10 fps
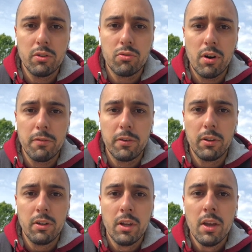
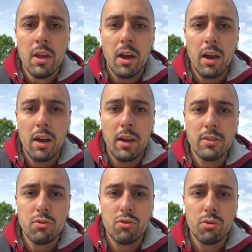Truffle.
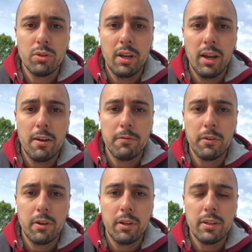As usual, they have
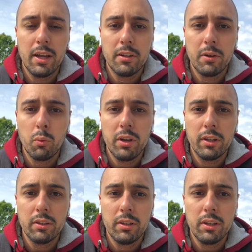done a
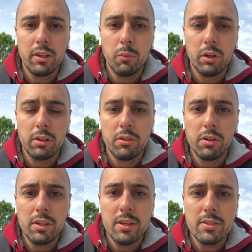weekly
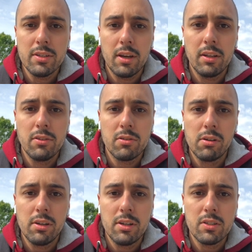release. This
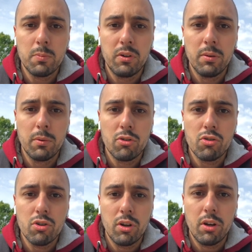release pretty
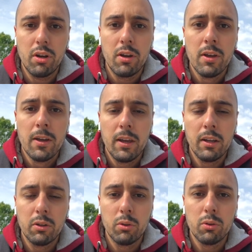much
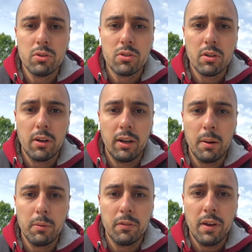includes a
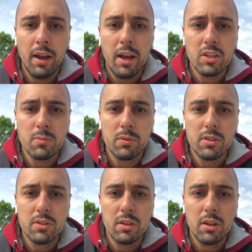couple of
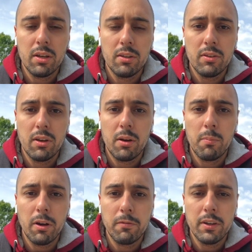enhancements and
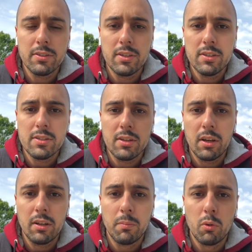bug fixes.
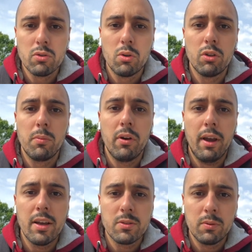The most notable
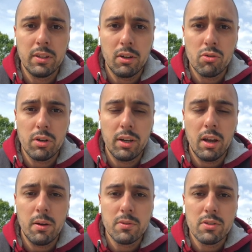enhancement actually
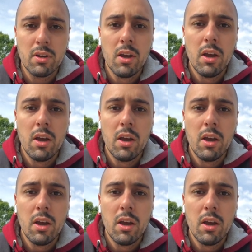comes